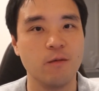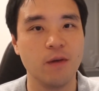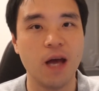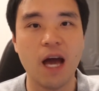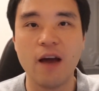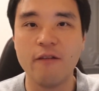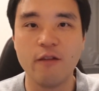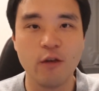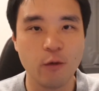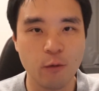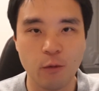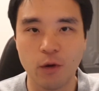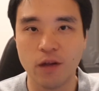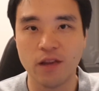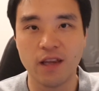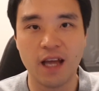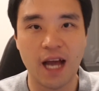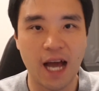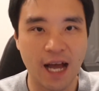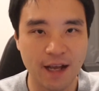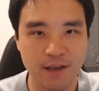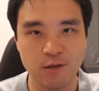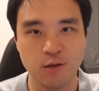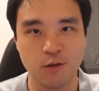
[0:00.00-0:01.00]
everyone
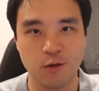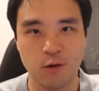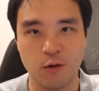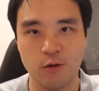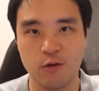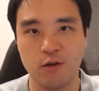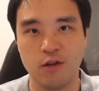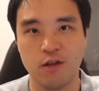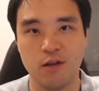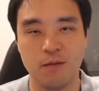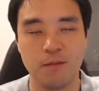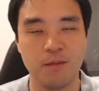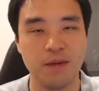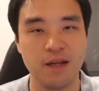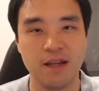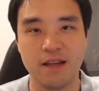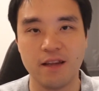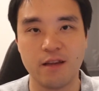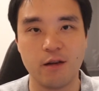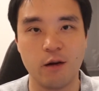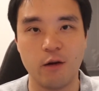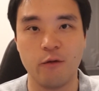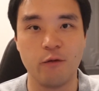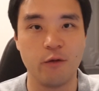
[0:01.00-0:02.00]
has to go to the
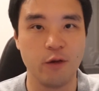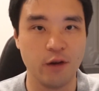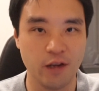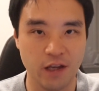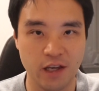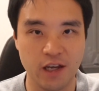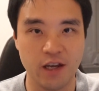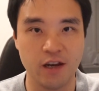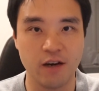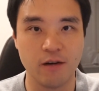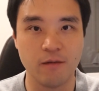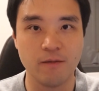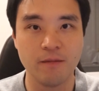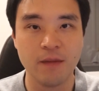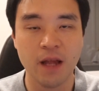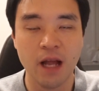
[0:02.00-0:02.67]
military for a year.